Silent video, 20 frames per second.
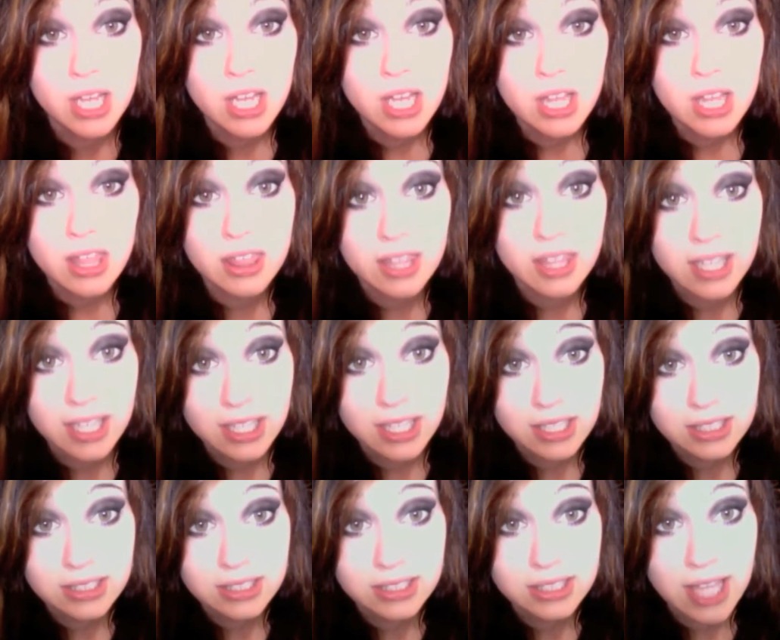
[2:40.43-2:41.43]

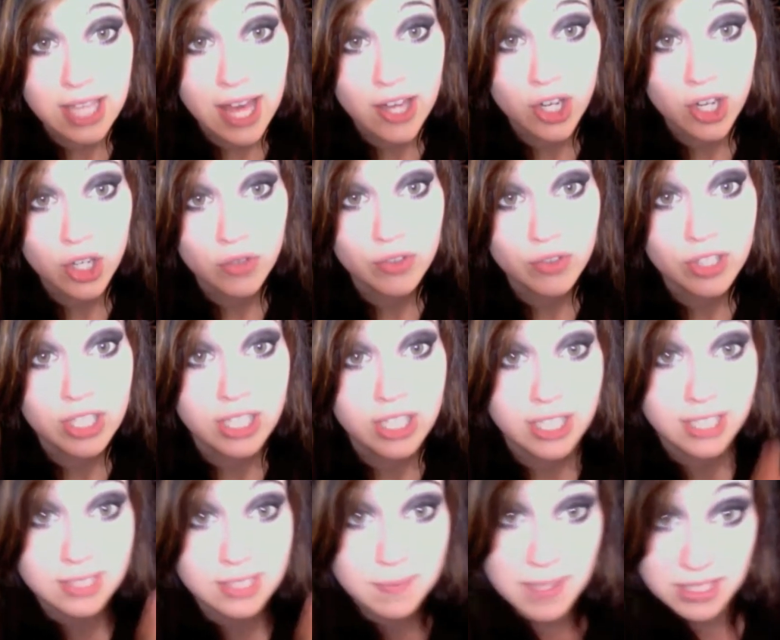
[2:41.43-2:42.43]
things that are
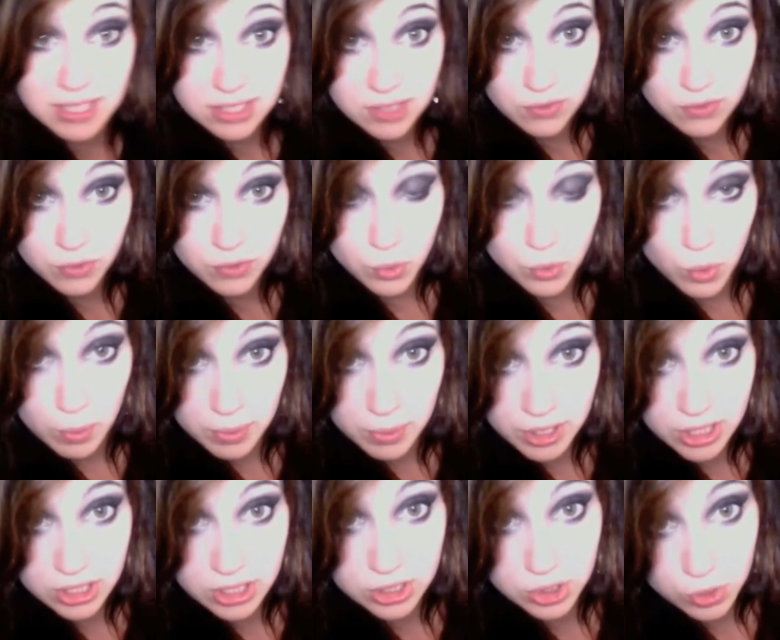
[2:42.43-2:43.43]
really expensive
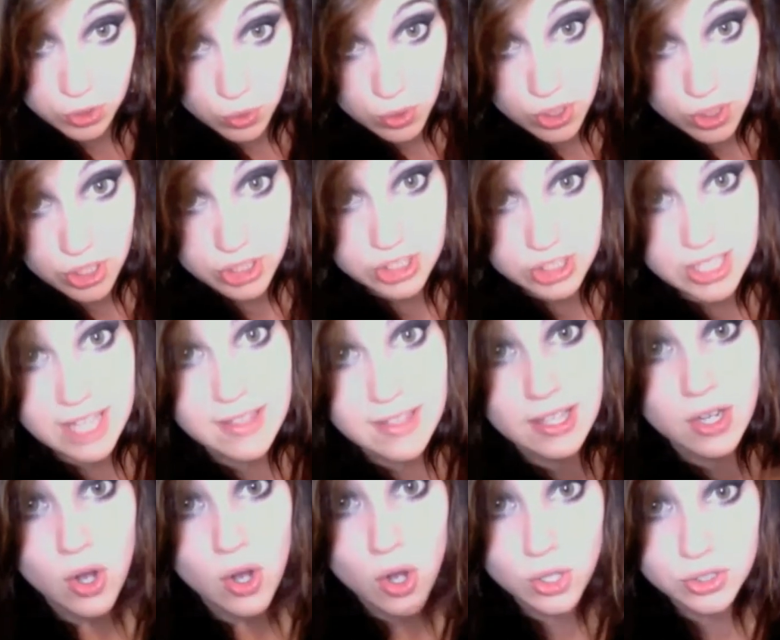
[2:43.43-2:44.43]
normally in stores and
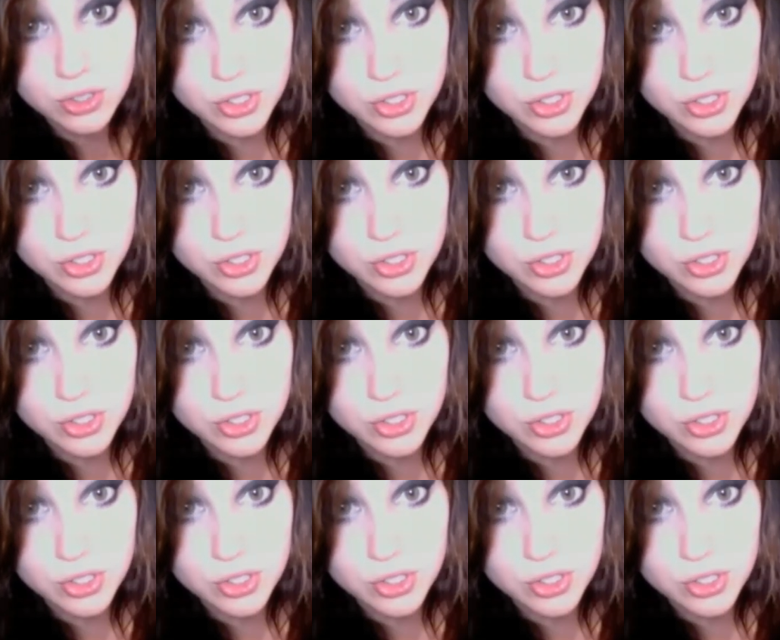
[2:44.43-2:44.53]
then alter